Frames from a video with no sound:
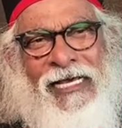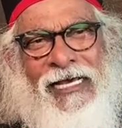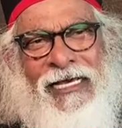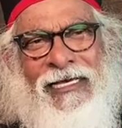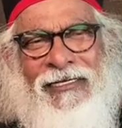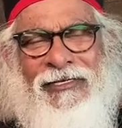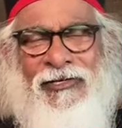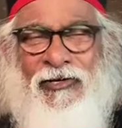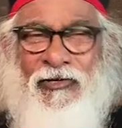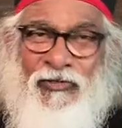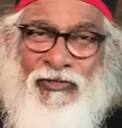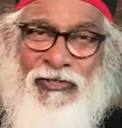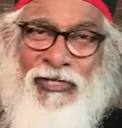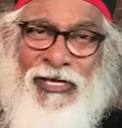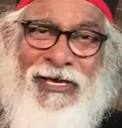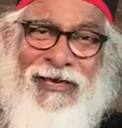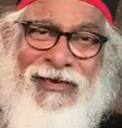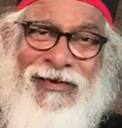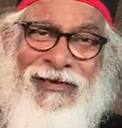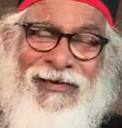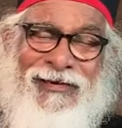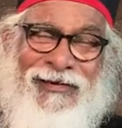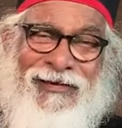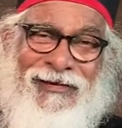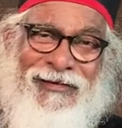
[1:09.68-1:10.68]
You
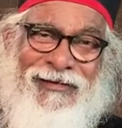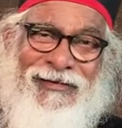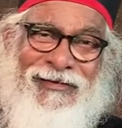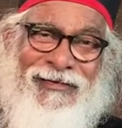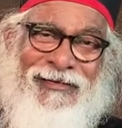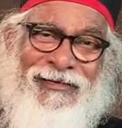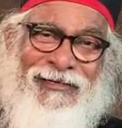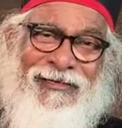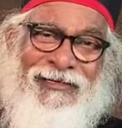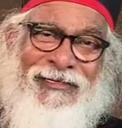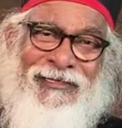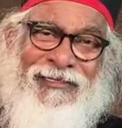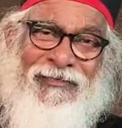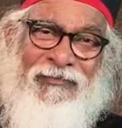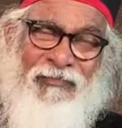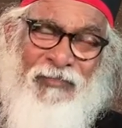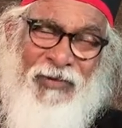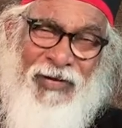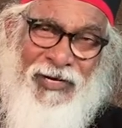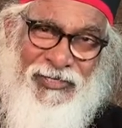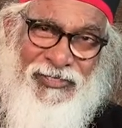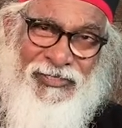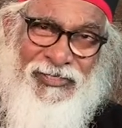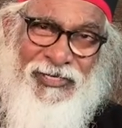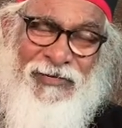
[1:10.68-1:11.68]
think
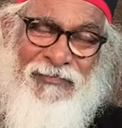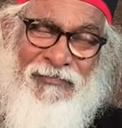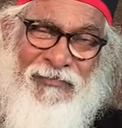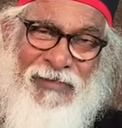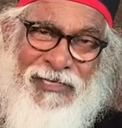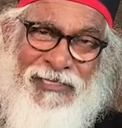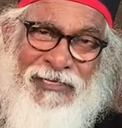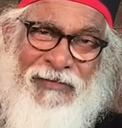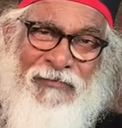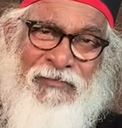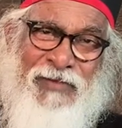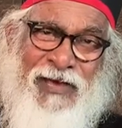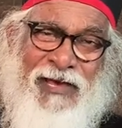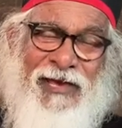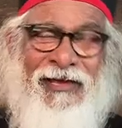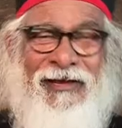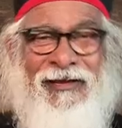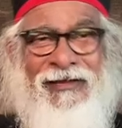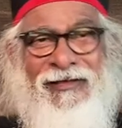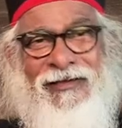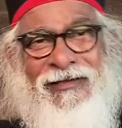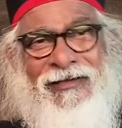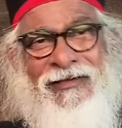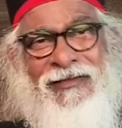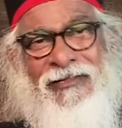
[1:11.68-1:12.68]
Blessed Mother
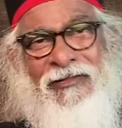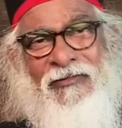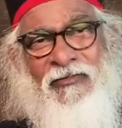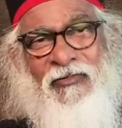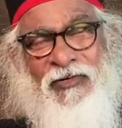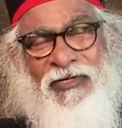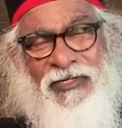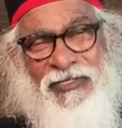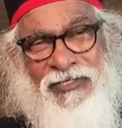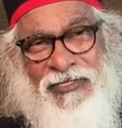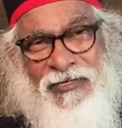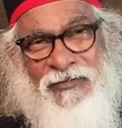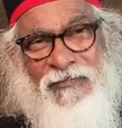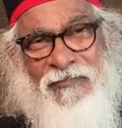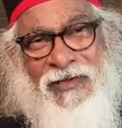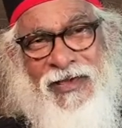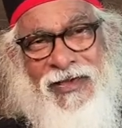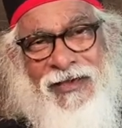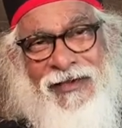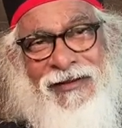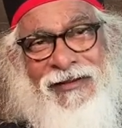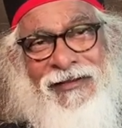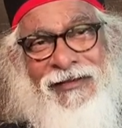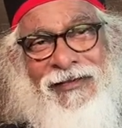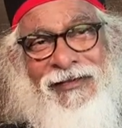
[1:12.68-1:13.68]
Mary, the Virgin
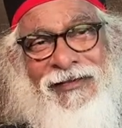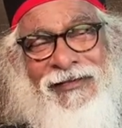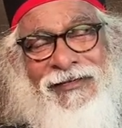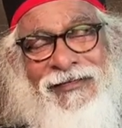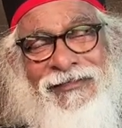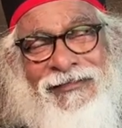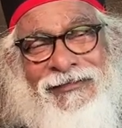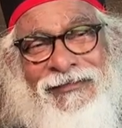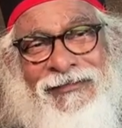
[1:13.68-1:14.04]
Mary,